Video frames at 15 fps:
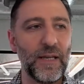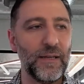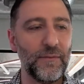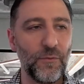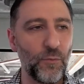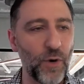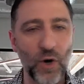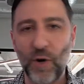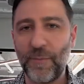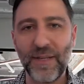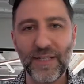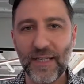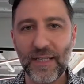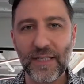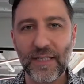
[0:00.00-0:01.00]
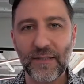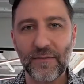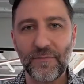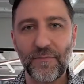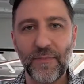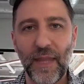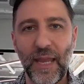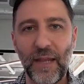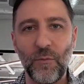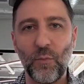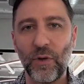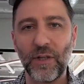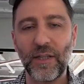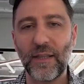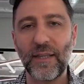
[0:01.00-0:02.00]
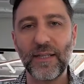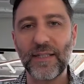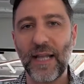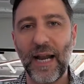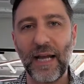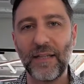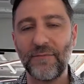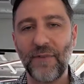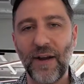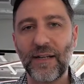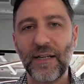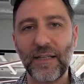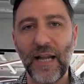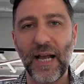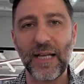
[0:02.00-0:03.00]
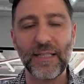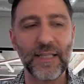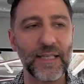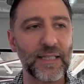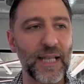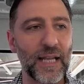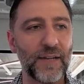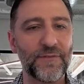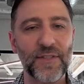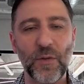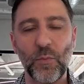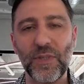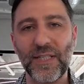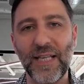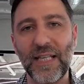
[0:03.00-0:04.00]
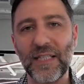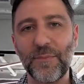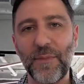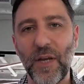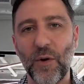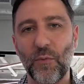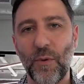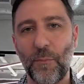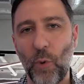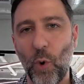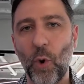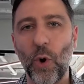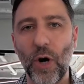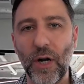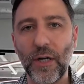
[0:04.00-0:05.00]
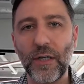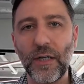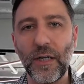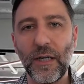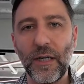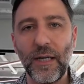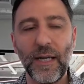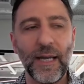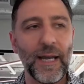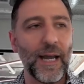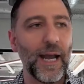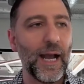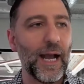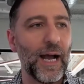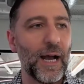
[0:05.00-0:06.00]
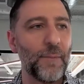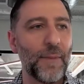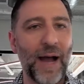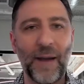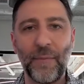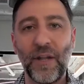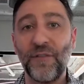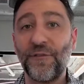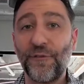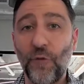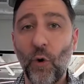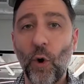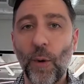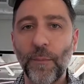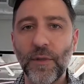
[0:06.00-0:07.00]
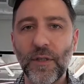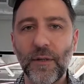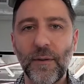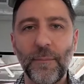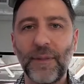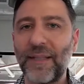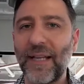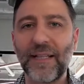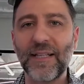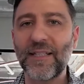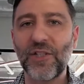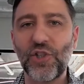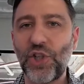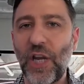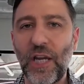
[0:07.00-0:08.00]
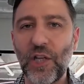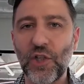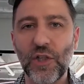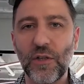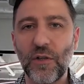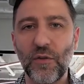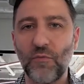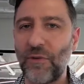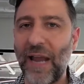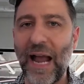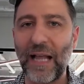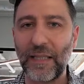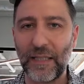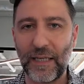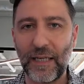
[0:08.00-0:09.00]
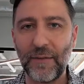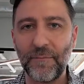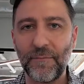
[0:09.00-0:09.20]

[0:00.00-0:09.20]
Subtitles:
We're a business, and one of the things that I recognized is that if someone sends me a report, I'm informed, but that doesn't change the reality.